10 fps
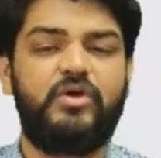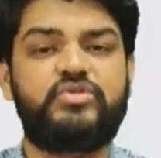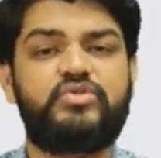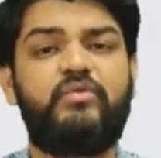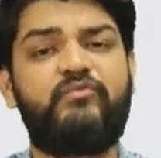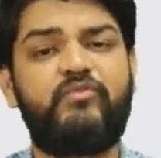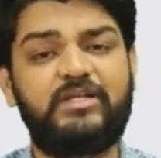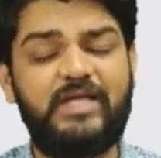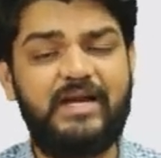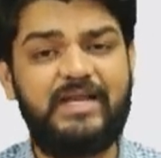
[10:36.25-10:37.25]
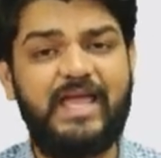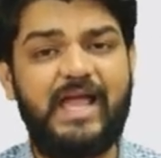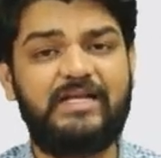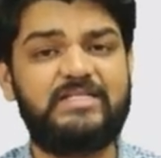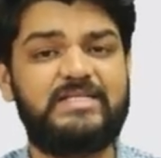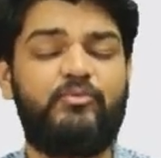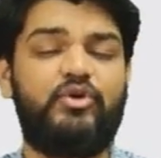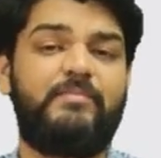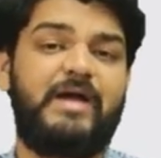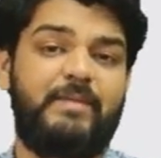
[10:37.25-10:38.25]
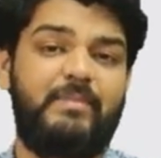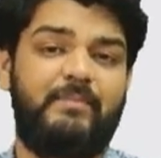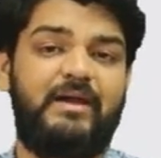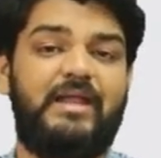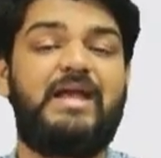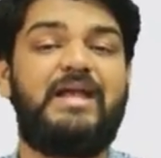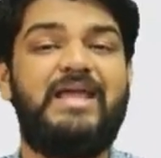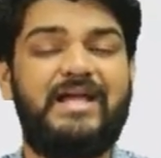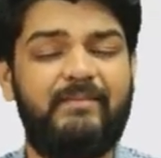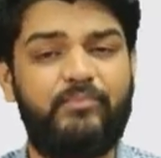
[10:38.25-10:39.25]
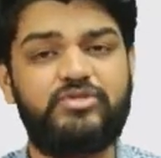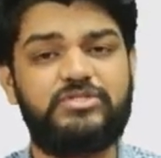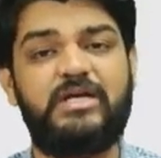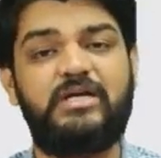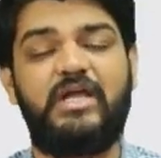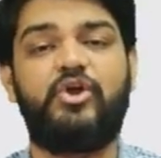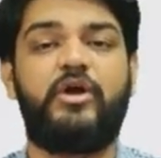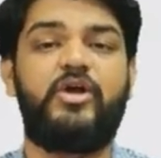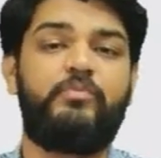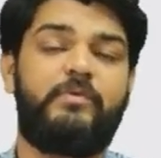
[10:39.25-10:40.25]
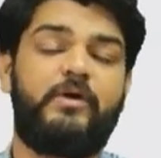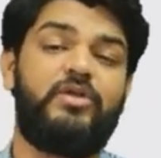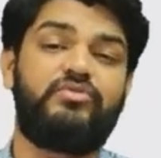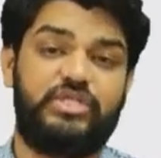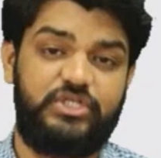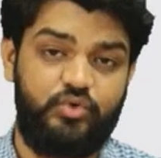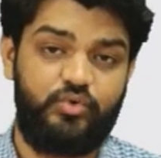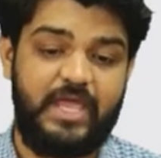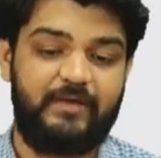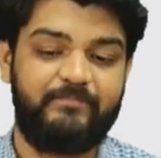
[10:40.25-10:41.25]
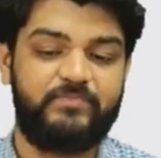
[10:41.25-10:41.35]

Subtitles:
So we further react this ammonium carbamate and decompose it in order to produce a urea.